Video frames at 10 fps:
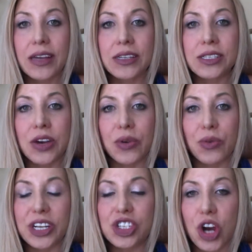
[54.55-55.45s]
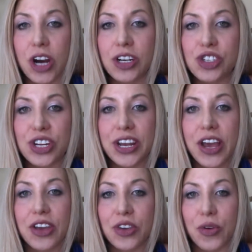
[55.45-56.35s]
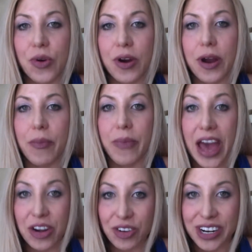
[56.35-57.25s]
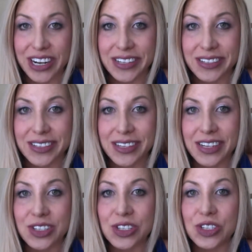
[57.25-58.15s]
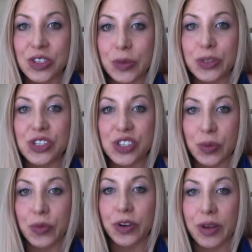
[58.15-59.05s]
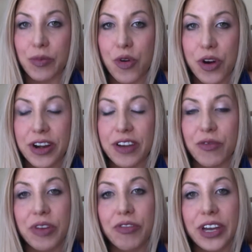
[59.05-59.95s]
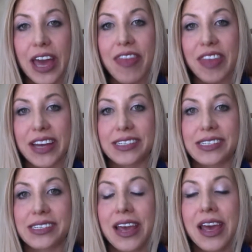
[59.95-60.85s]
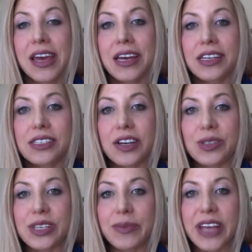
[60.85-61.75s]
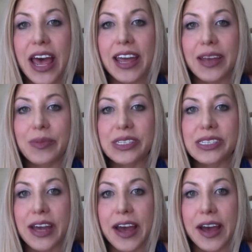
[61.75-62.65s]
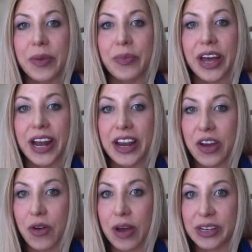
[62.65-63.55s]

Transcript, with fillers: So recharging your batteries is super, super important, and we forget this. So sometimes, and I know I'm